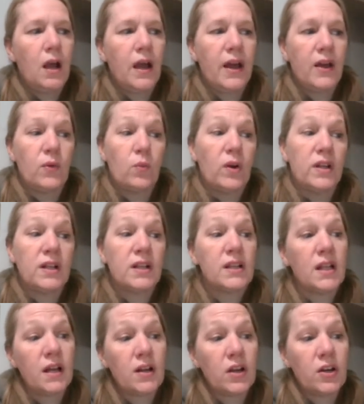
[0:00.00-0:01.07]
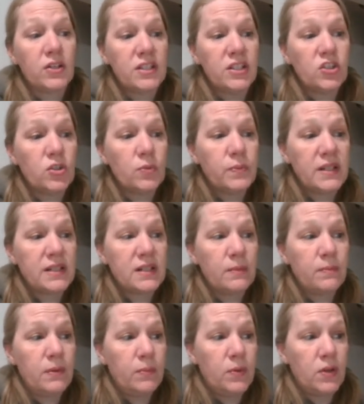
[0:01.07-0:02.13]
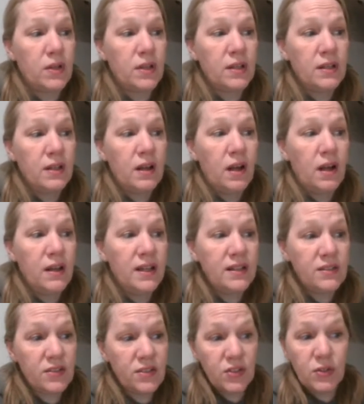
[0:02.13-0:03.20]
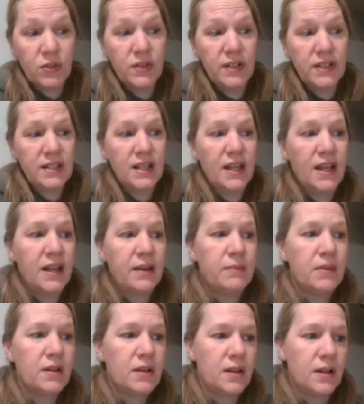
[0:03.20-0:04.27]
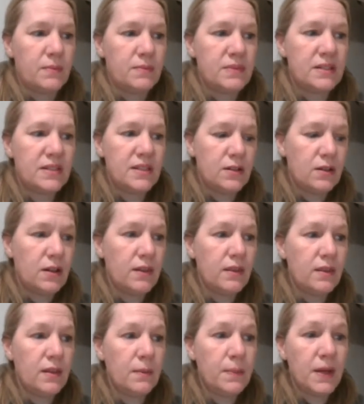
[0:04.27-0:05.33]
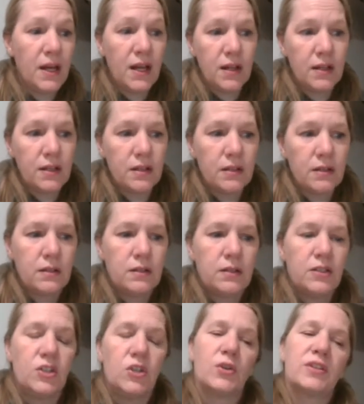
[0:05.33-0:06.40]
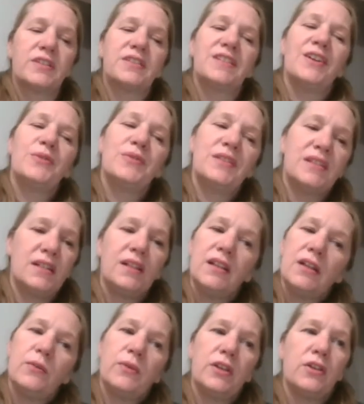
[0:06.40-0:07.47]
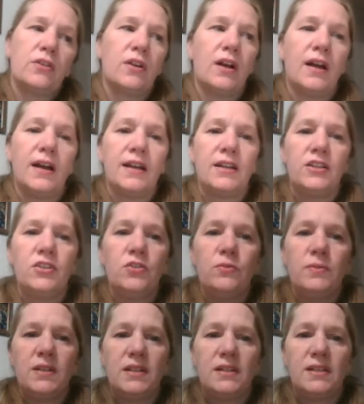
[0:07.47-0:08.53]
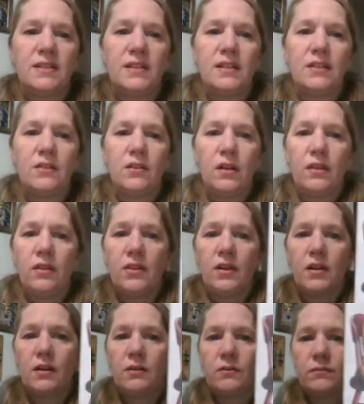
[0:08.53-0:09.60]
At 1 o'clock, our teacher picks up a book. It's story time. Come sit on the bug. You're so silly, we cry. You mean sit on the